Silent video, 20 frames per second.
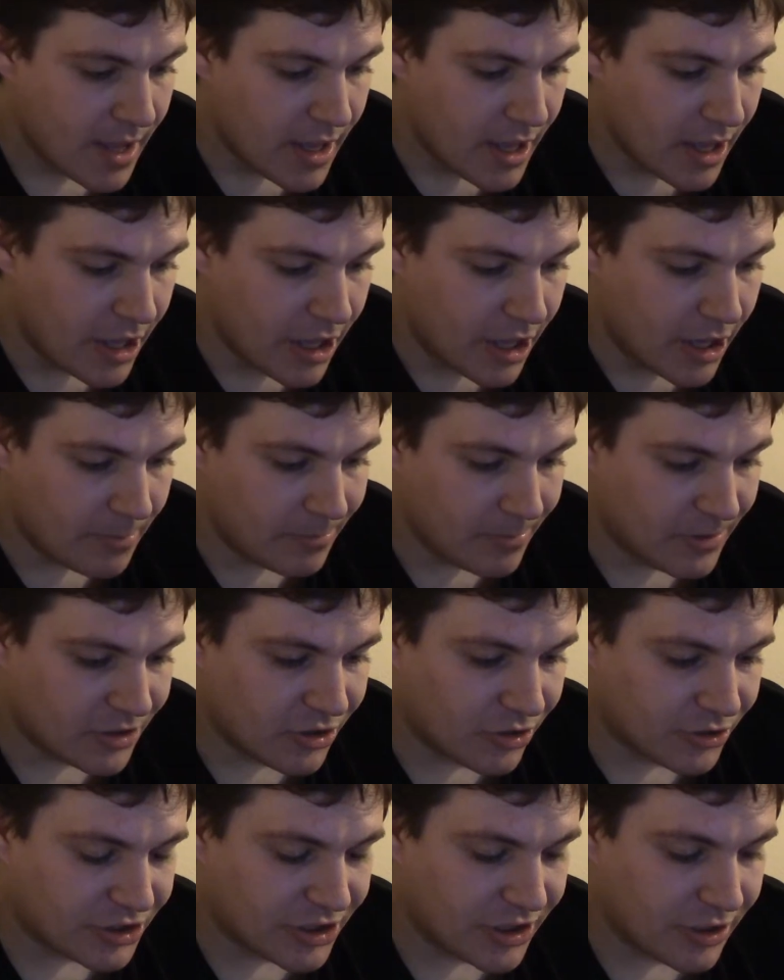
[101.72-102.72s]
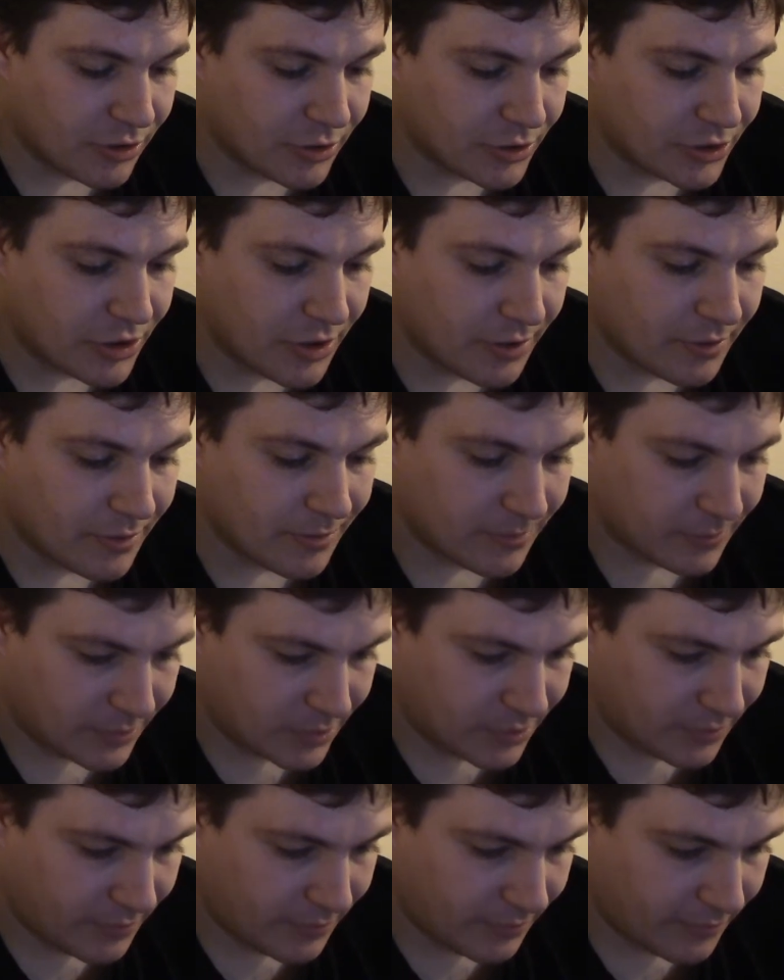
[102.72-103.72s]
He's got a single shot
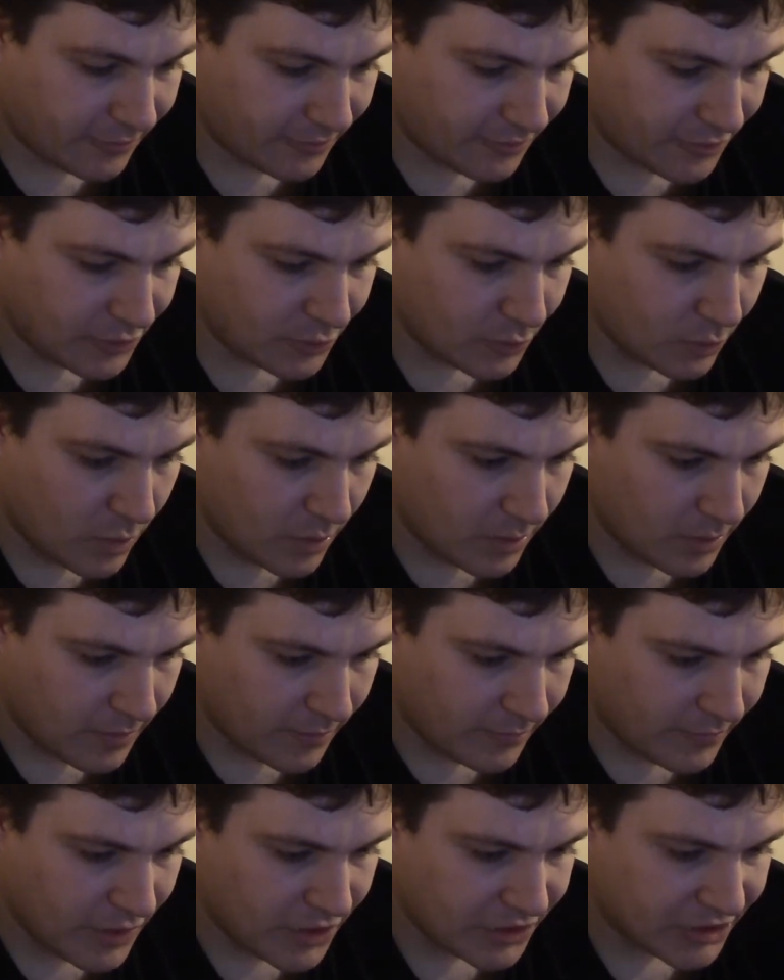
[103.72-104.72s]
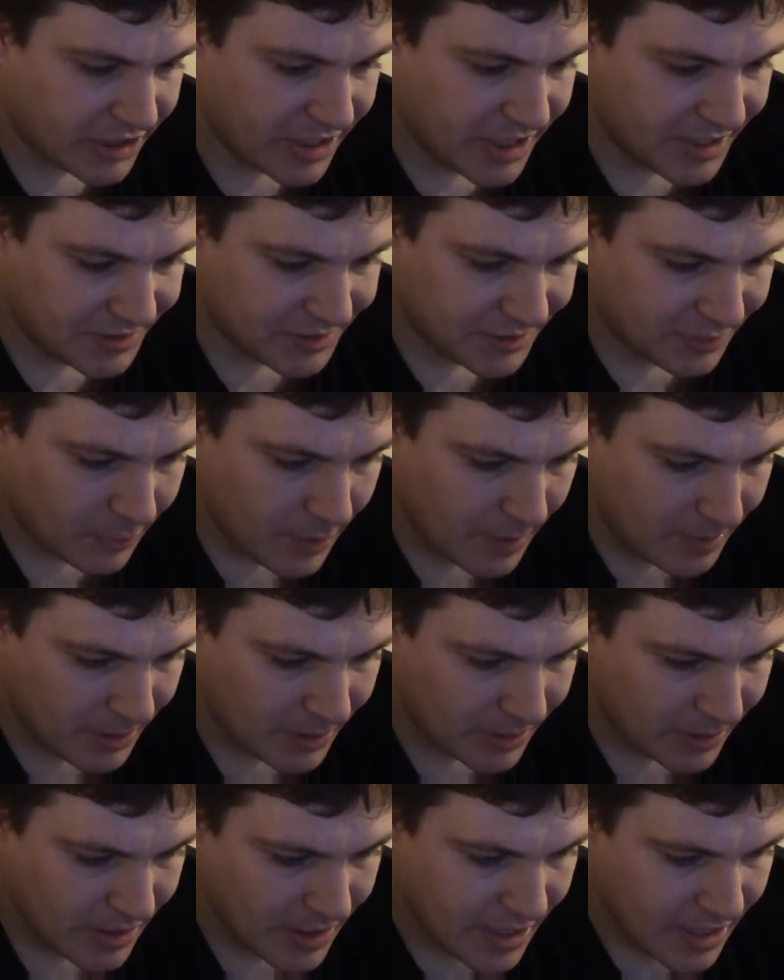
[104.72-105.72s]
for his first kit
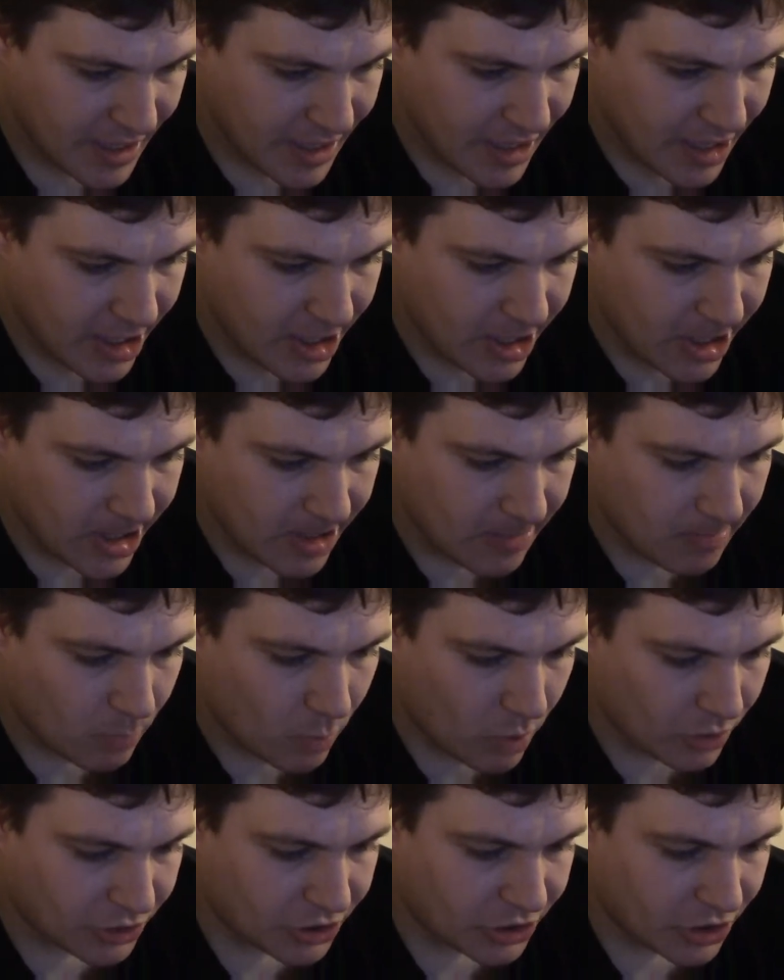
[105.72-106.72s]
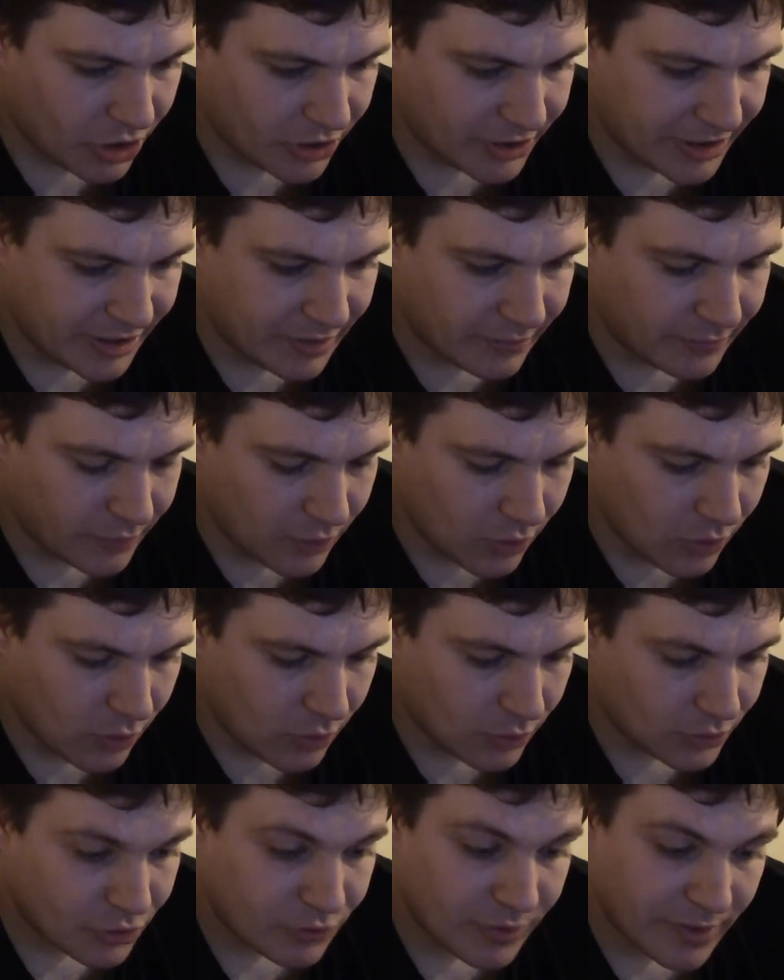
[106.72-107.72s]
weapon. 1 shot needing
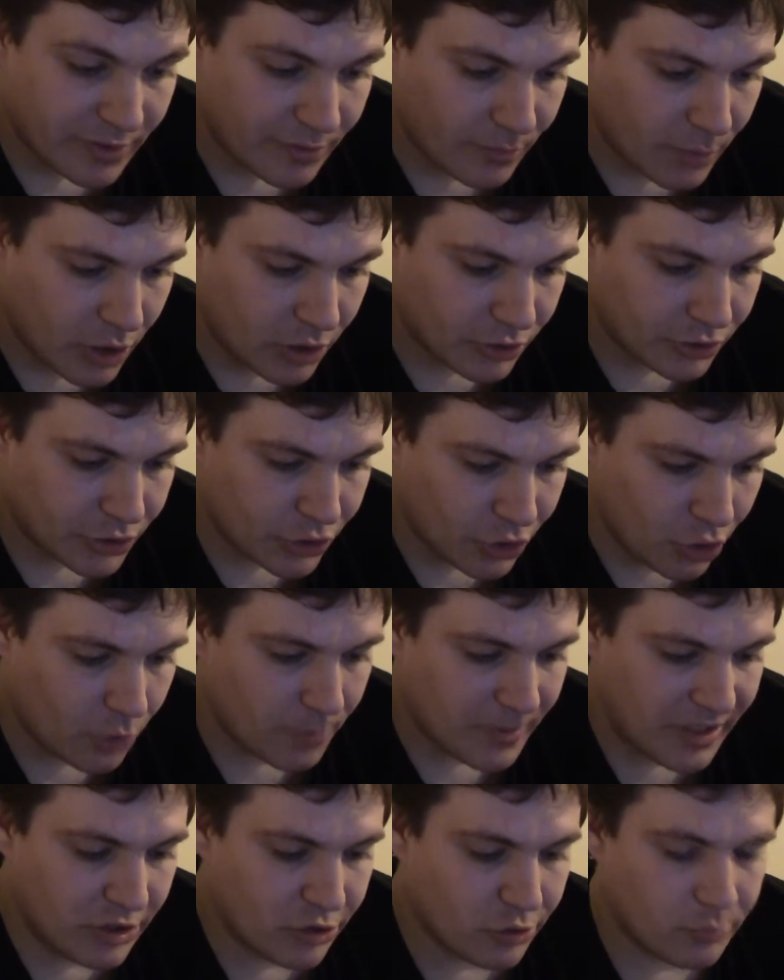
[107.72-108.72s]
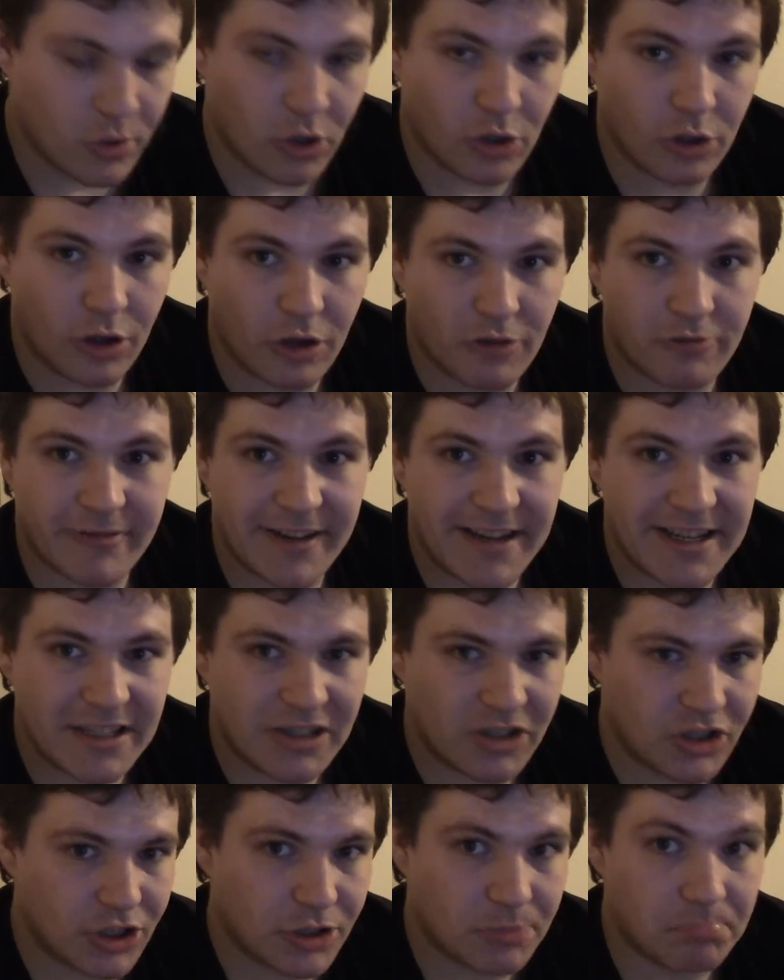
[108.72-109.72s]
4, strength 1, short, medium or long
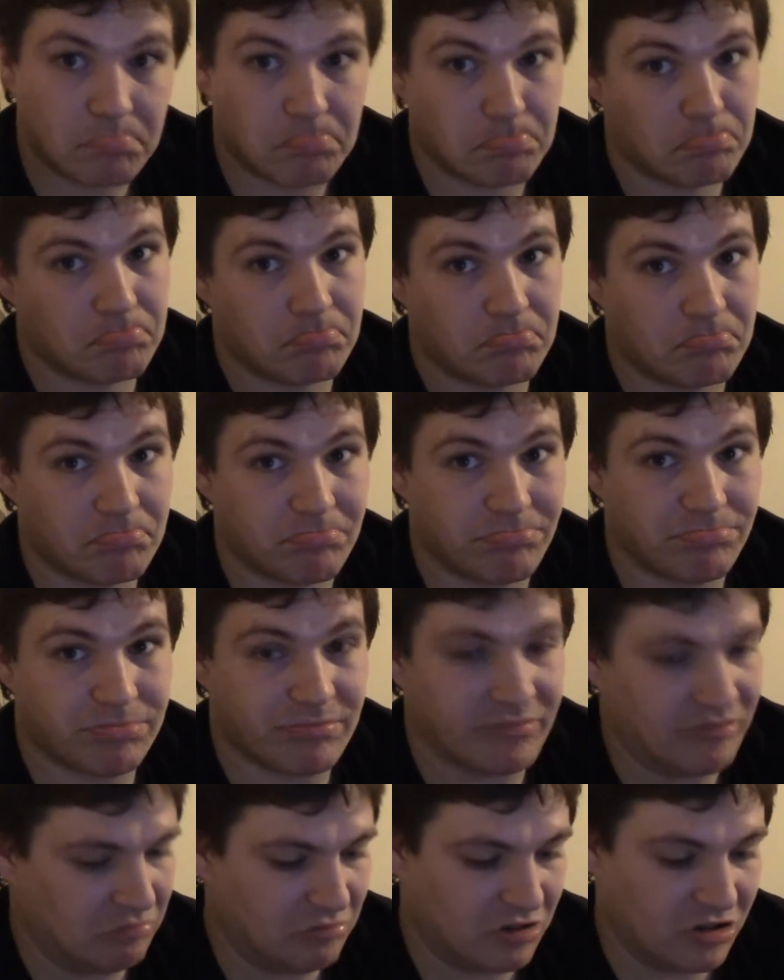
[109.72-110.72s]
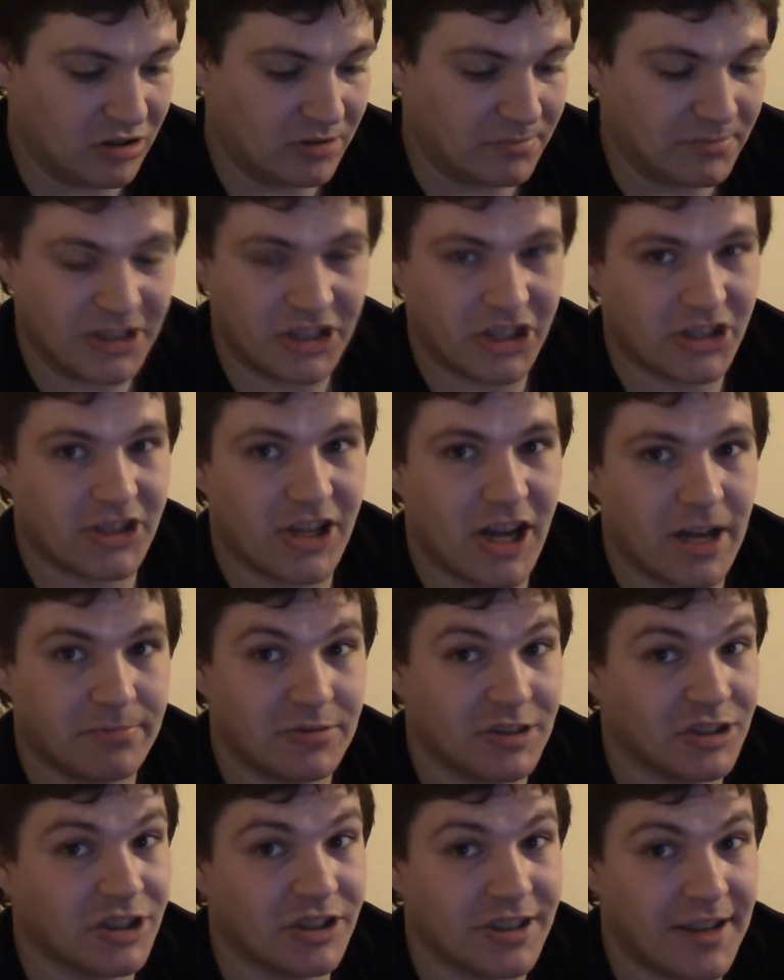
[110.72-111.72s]
range. Well, he's a
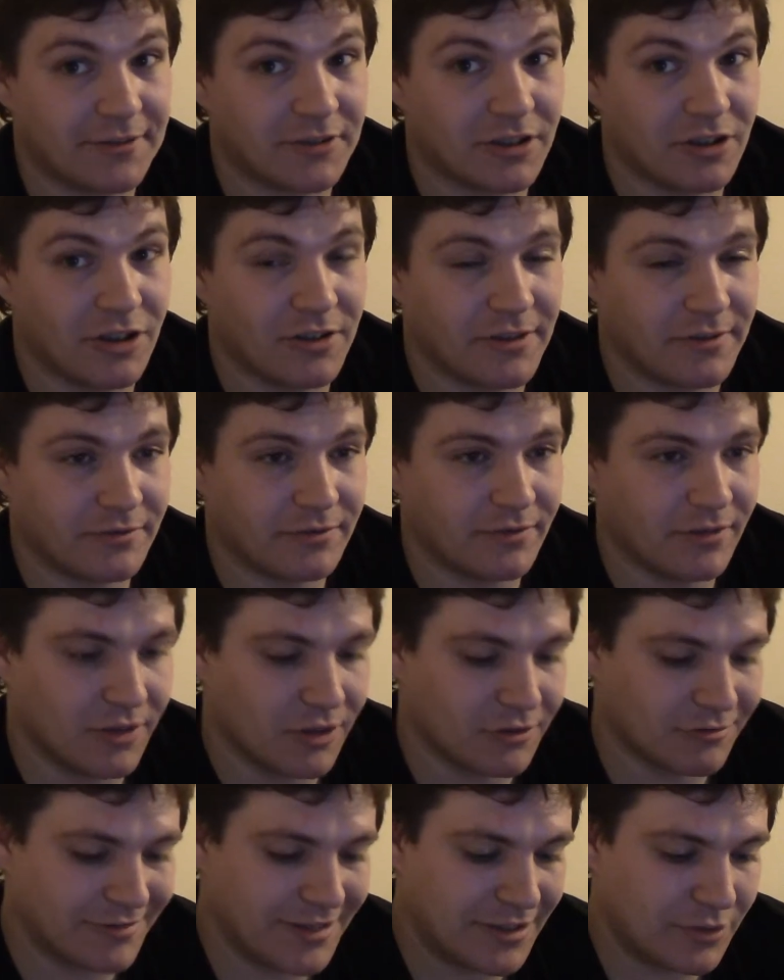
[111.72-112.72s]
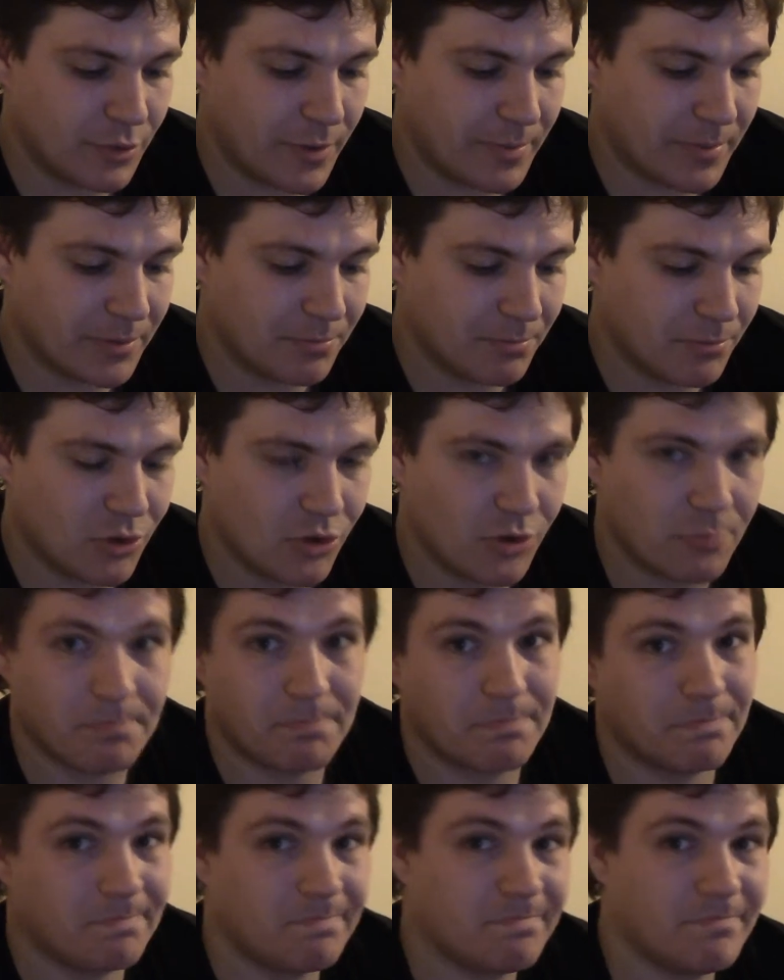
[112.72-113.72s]
sniper, he's going to have to have a long range weapon, but
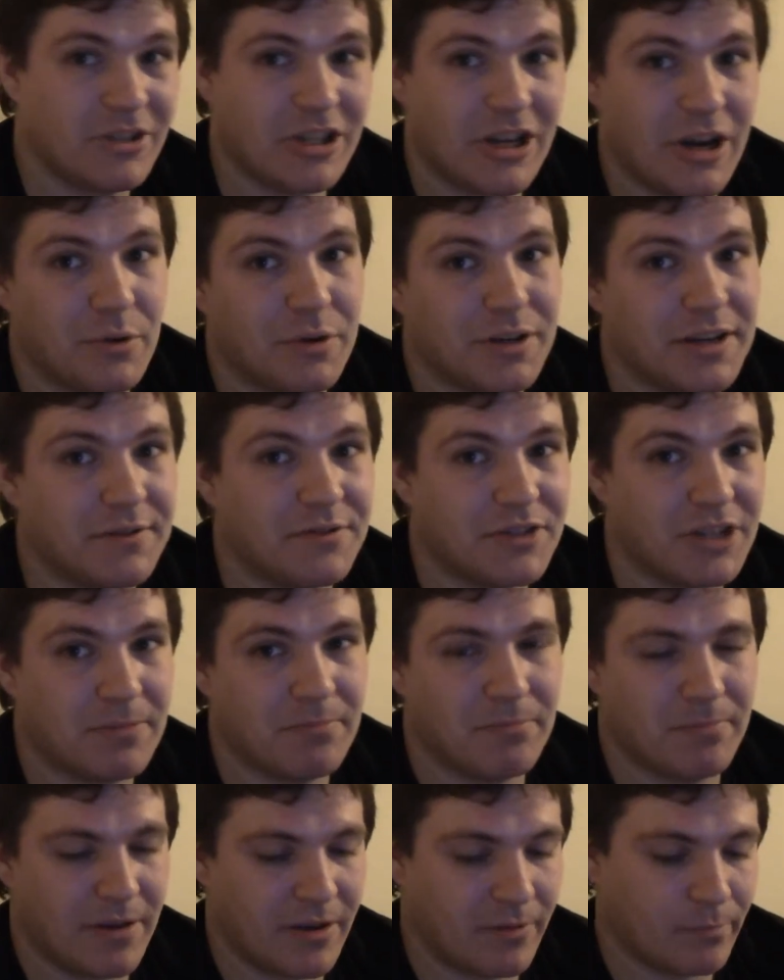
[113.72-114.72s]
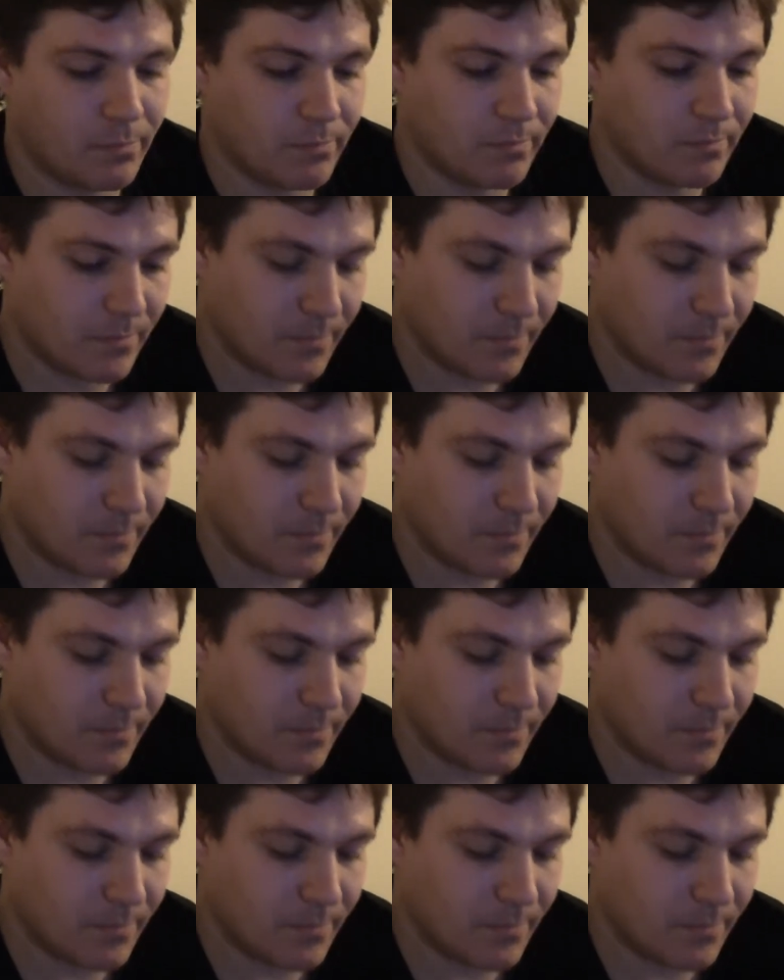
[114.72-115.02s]
you know, it gives him a bit of